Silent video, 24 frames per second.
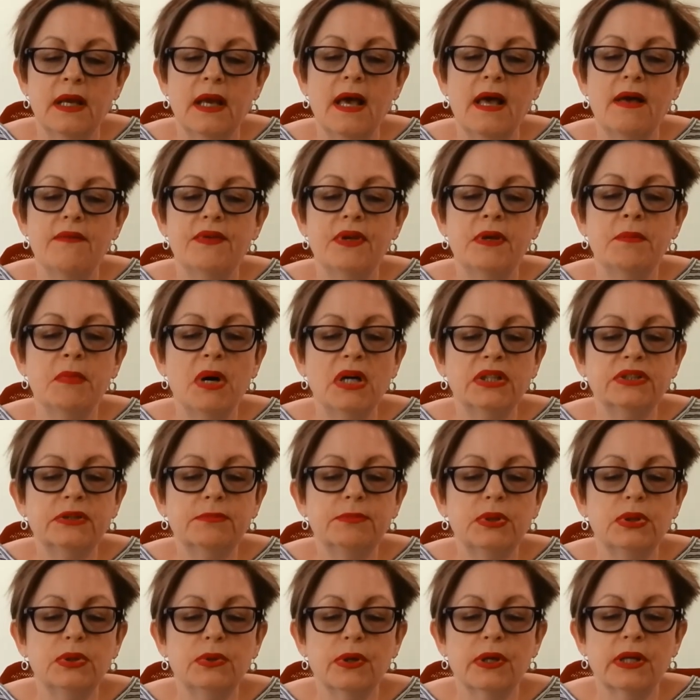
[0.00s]
Having
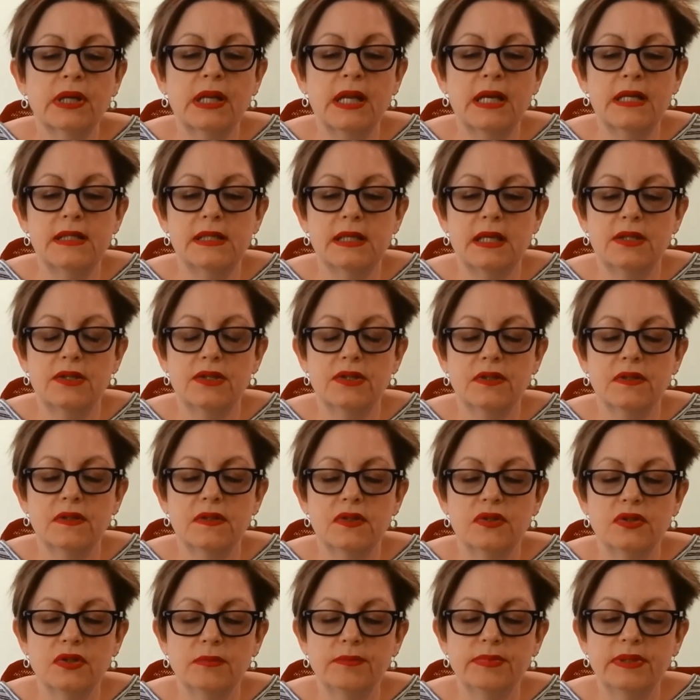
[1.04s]
multiple organizations
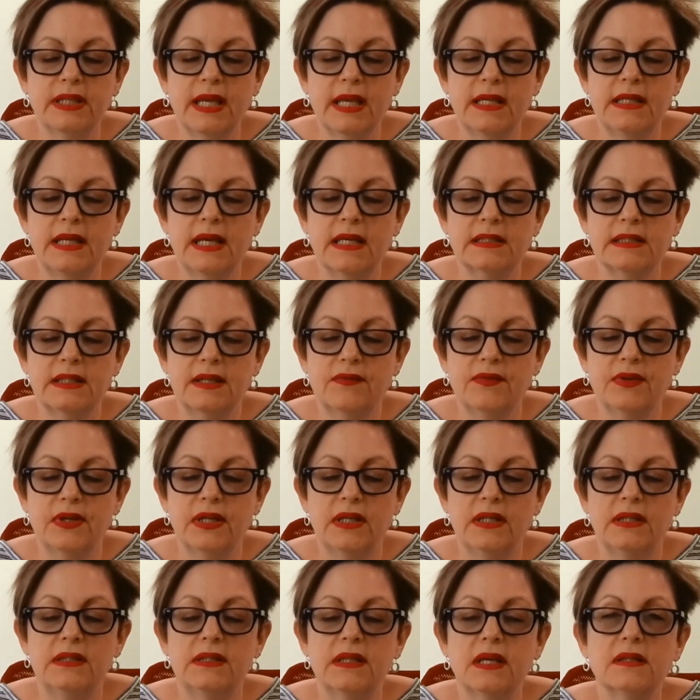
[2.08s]
duplicate
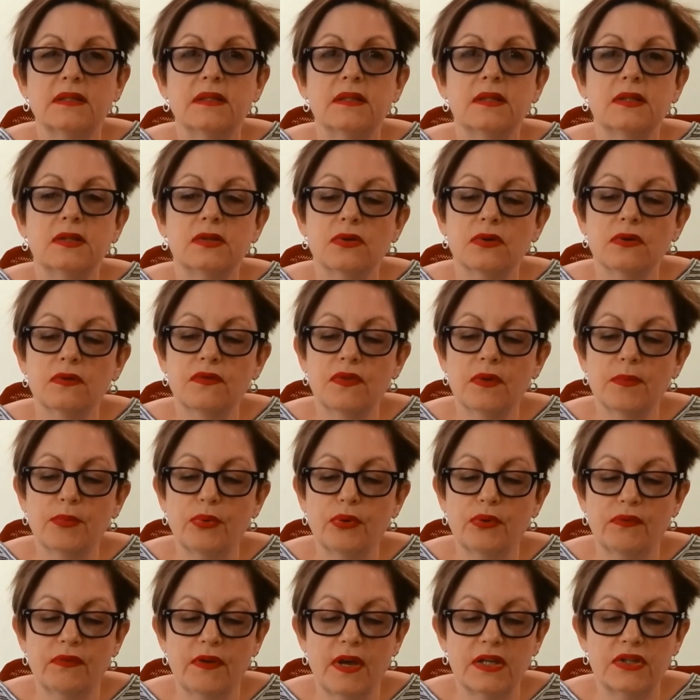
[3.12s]
activity doesn't serve the
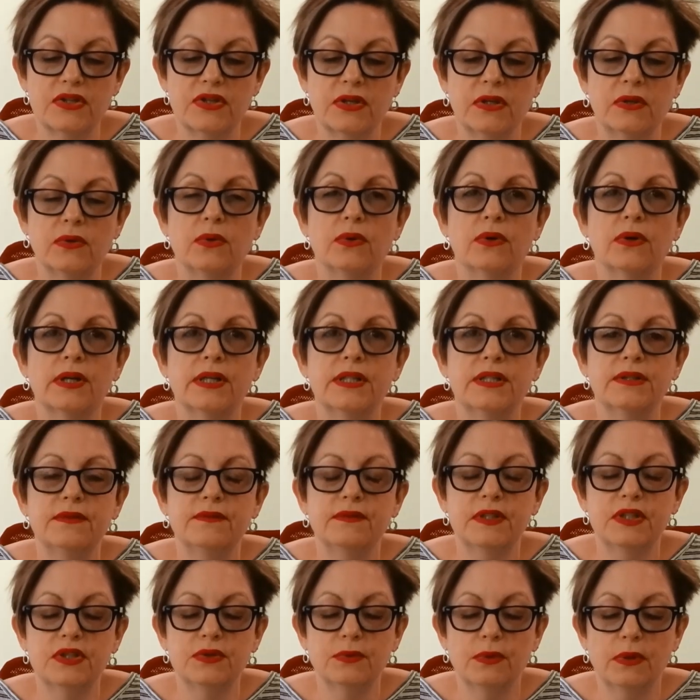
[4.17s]
profession or
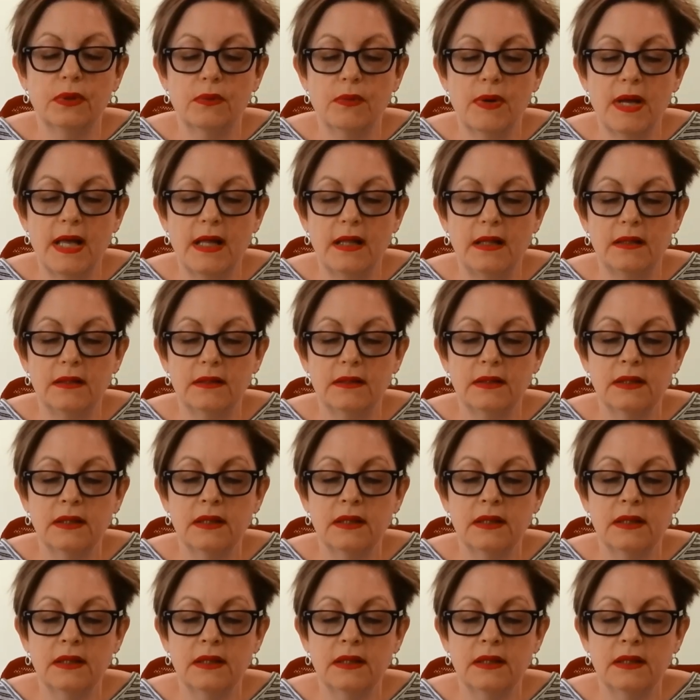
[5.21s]
individual well.